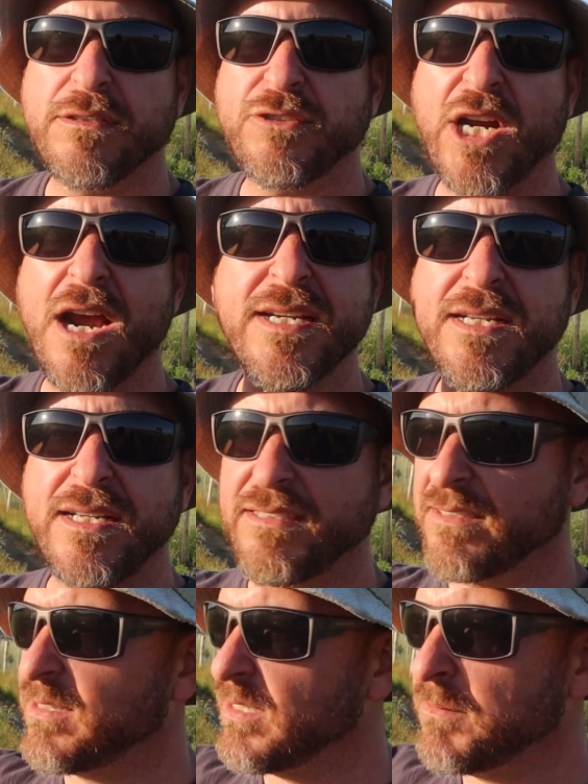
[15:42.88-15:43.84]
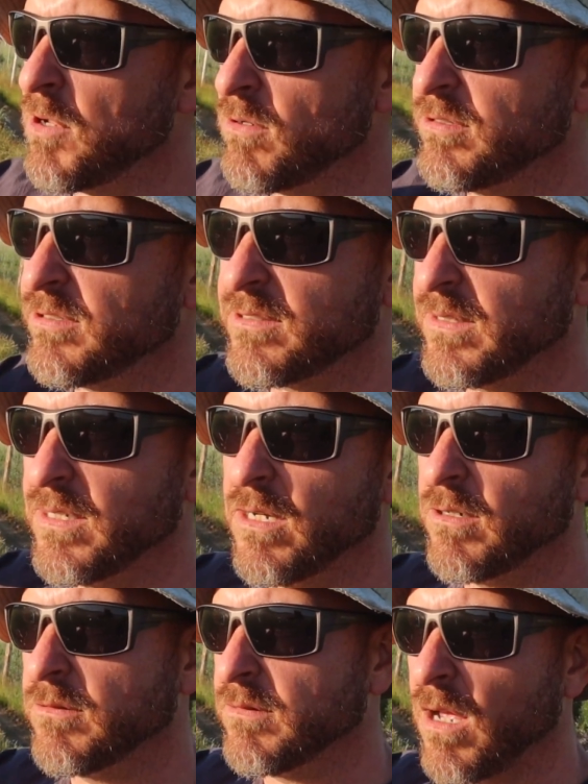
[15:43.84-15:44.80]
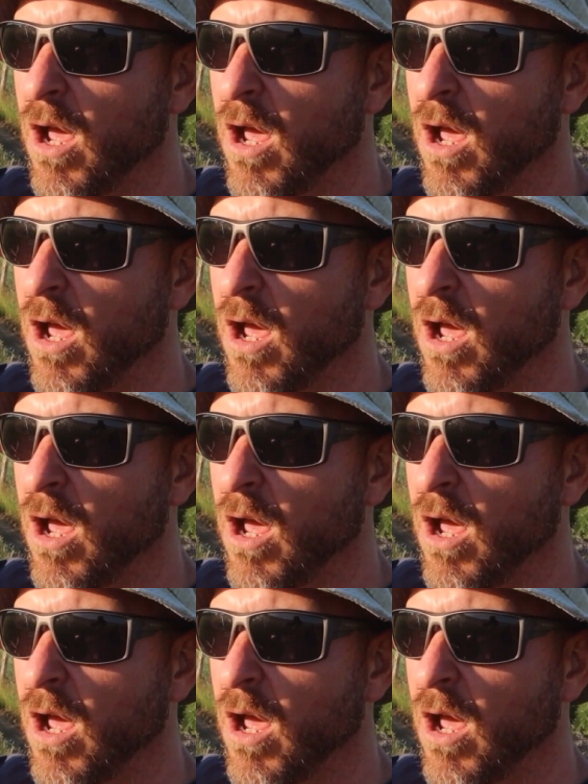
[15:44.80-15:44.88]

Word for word: China is the most, you know,